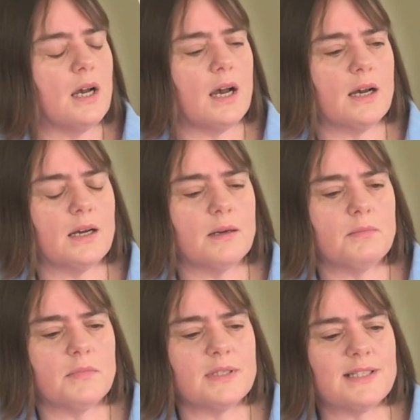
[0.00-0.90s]

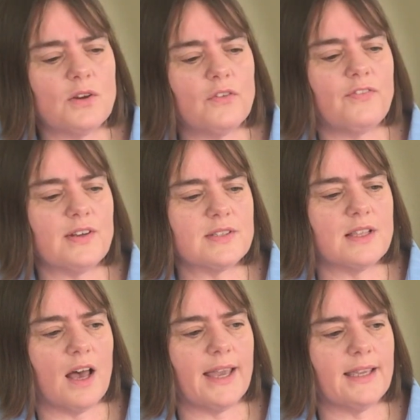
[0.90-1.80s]
on still feels
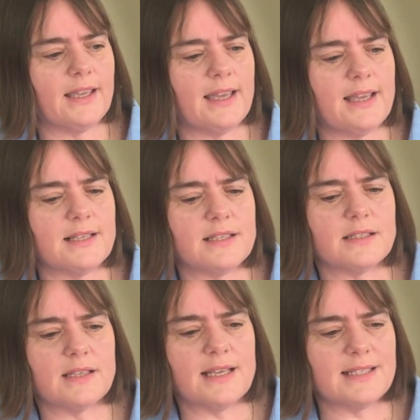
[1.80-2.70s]
like
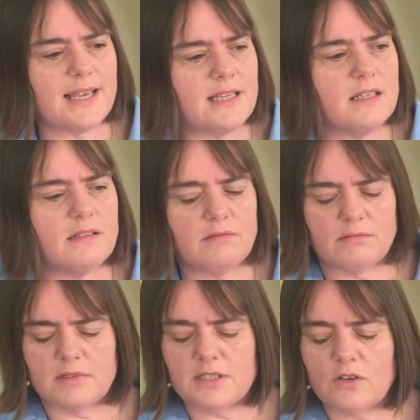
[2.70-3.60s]
it's hidden,
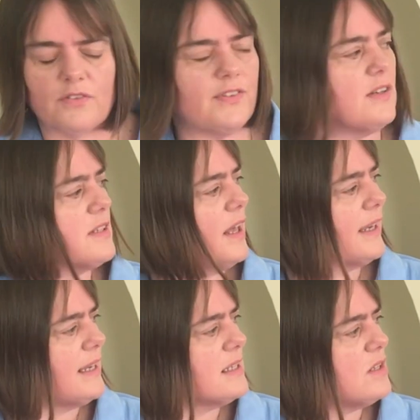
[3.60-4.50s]
still feels
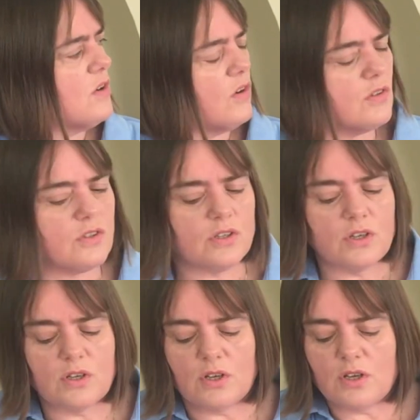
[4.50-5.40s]
like it's not
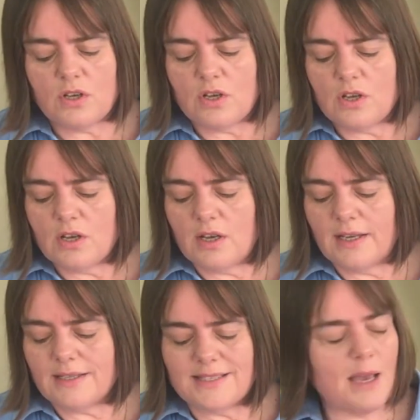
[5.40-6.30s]

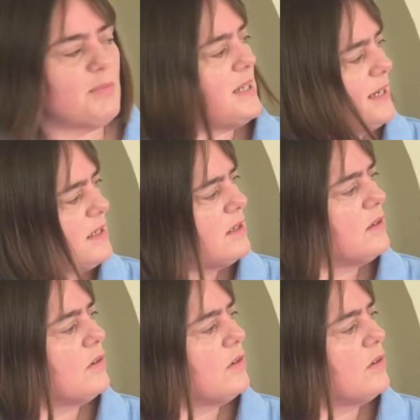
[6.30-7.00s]
accepted.